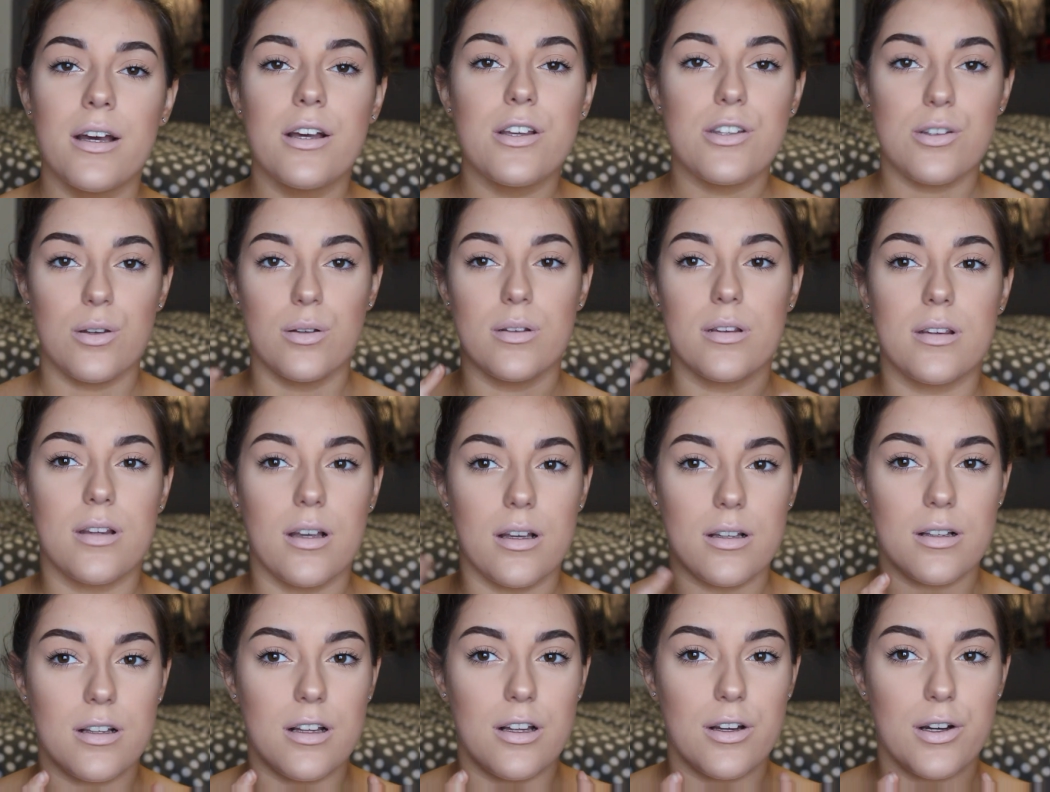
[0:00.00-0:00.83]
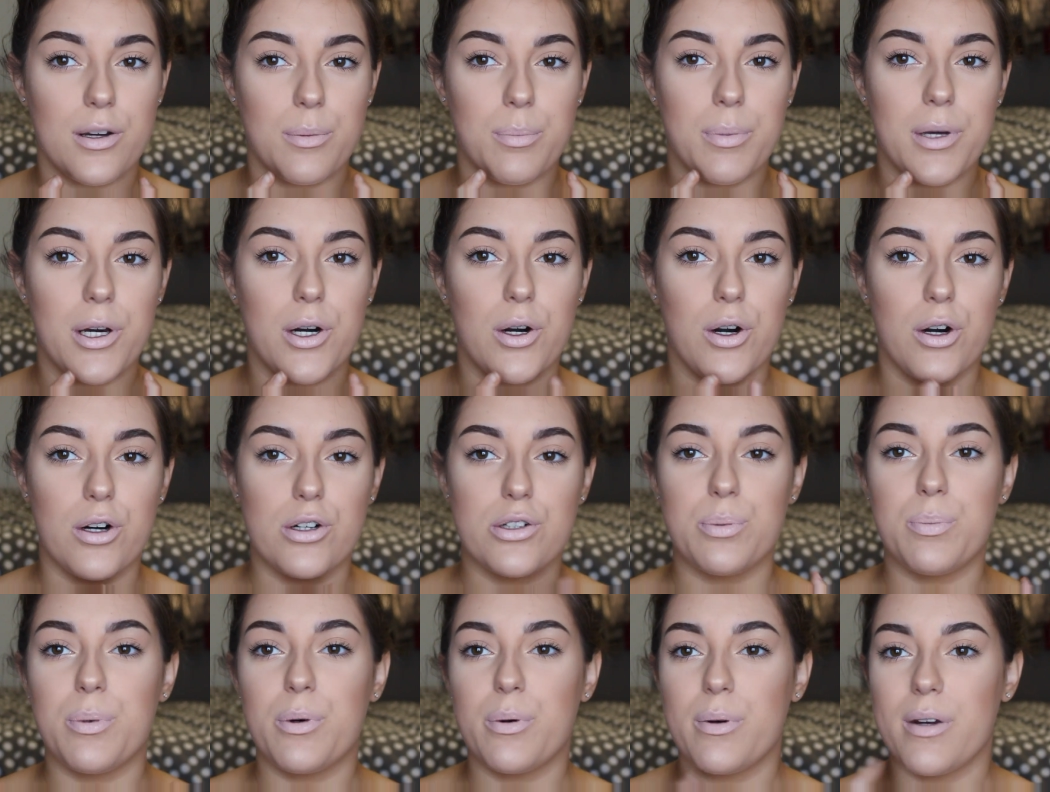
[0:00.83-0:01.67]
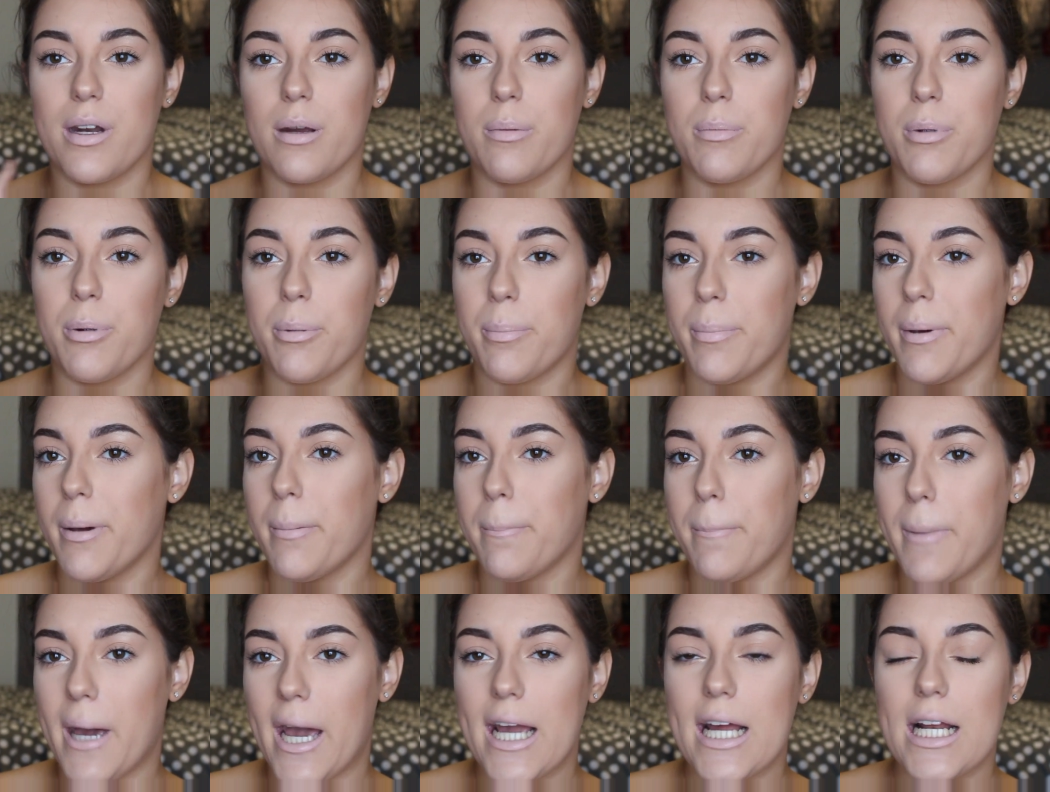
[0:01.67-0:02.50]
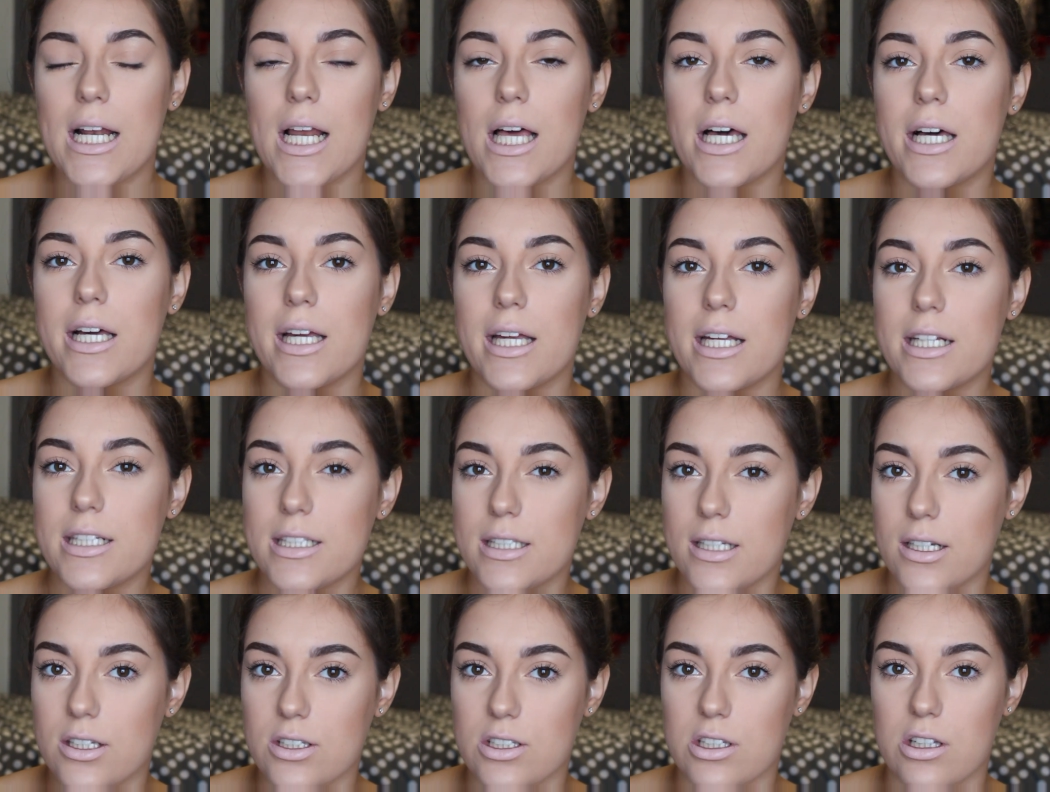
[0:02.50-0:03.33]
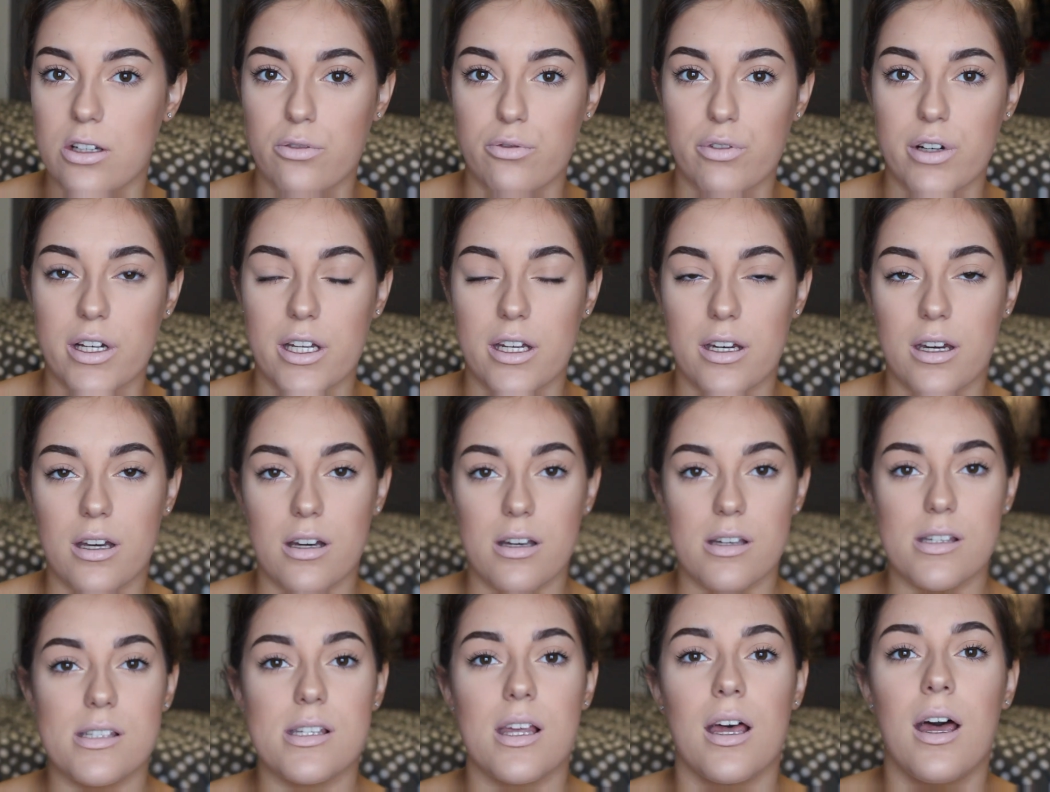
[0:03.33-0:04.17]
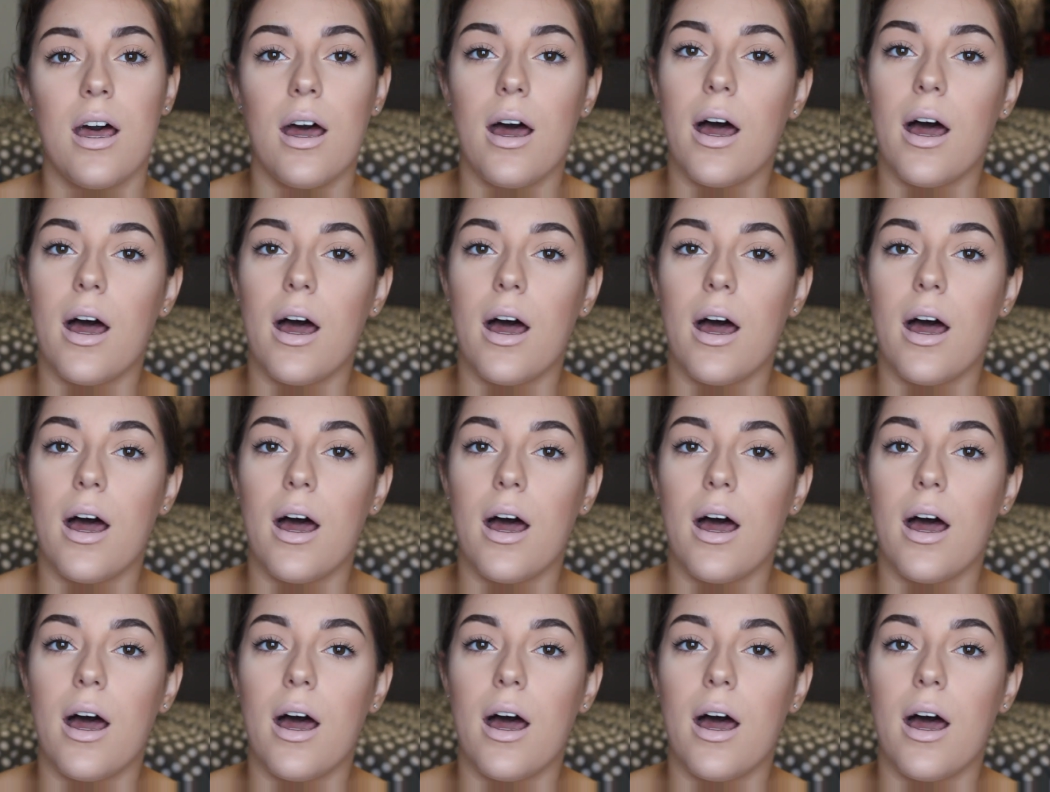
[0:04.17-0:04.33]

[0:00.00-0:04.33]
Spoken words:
so it does look a bit odd, but when I'm a bit paler it does look really nice,